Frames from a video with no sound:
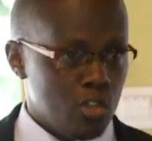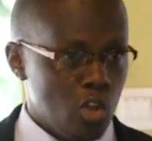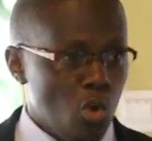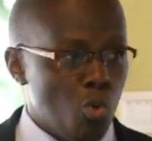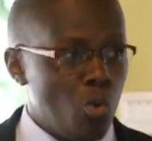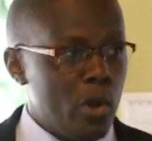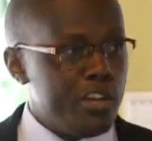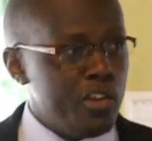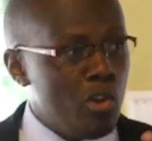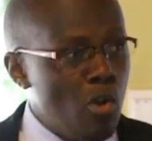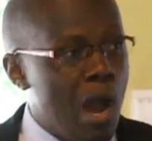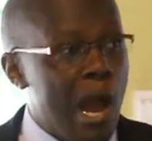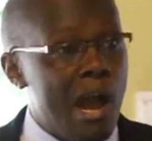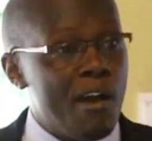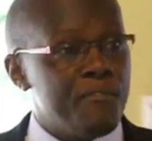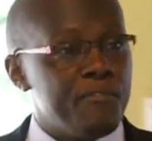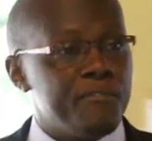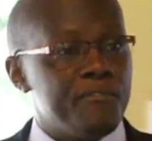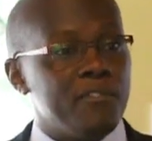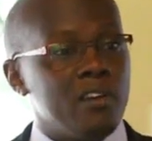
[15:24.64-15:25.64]
When you
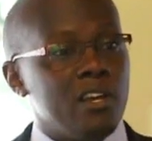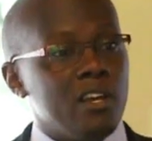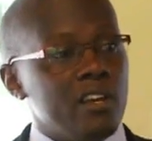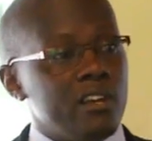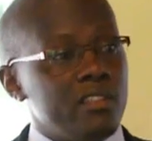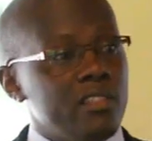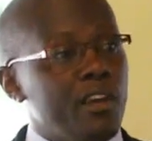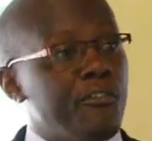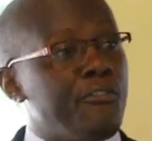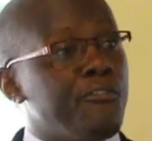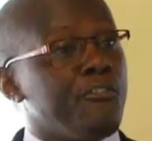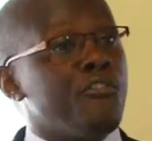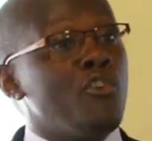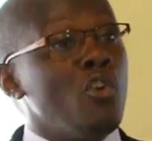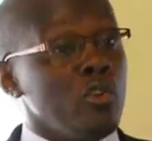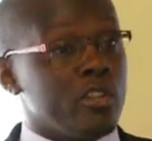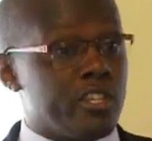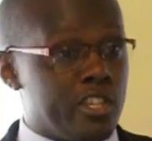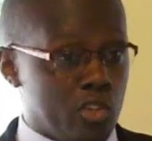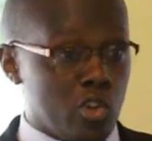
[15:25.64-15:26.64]
have the
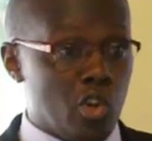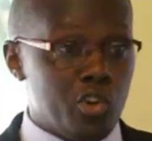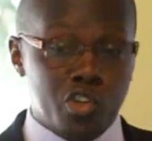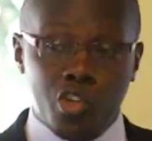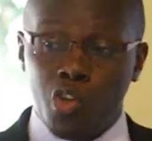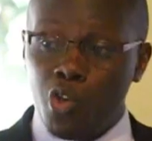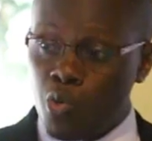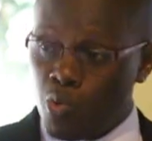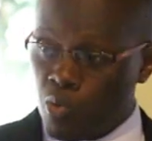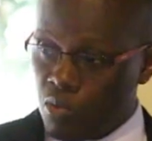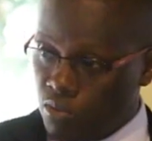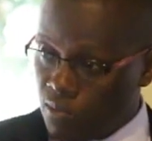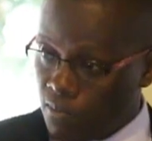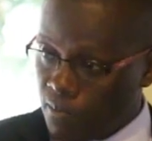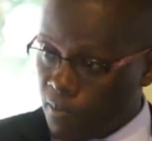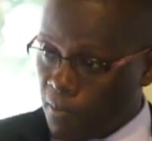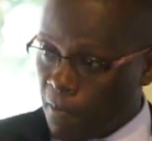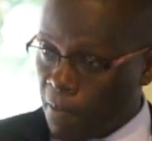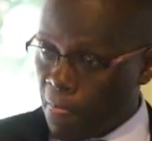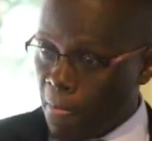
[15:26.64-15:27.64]
fruits on you,
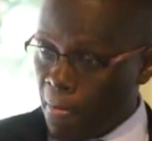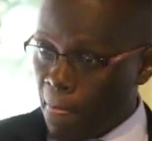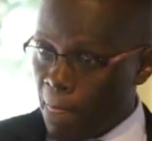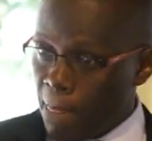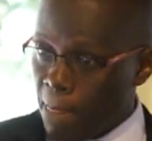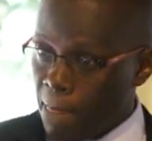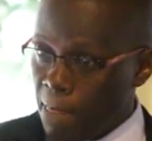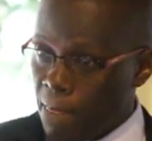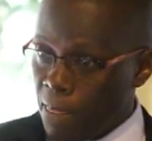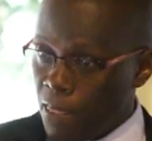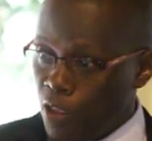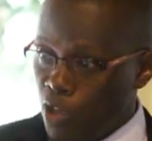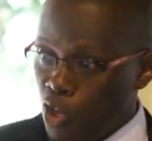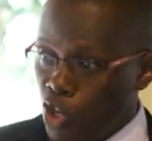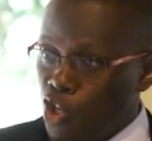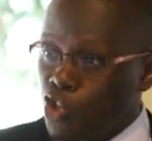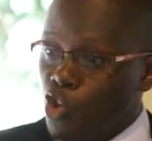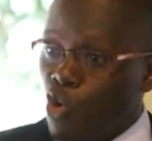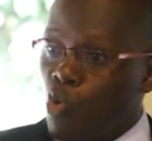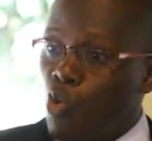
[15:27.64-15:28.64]

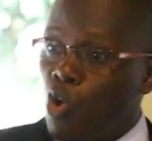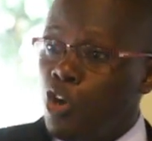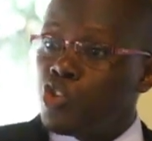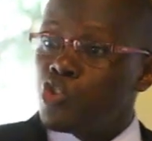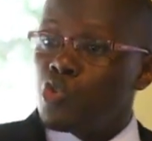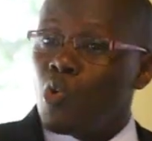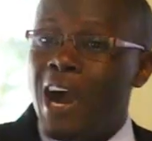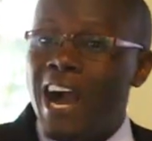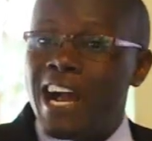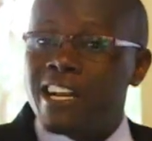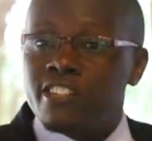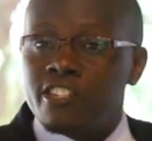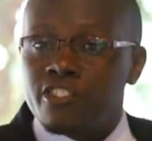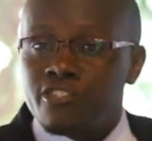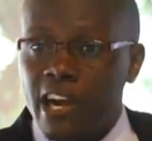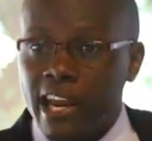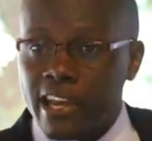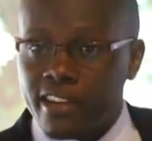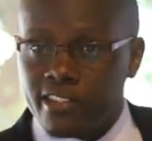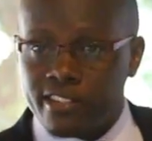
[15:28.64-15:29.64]
you're going to
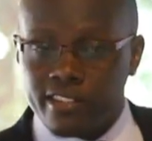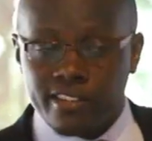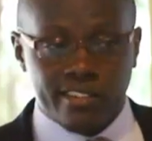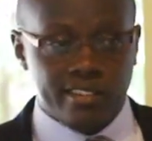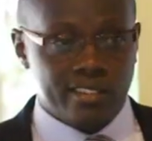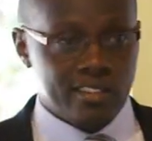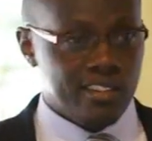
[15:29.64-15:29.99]
attract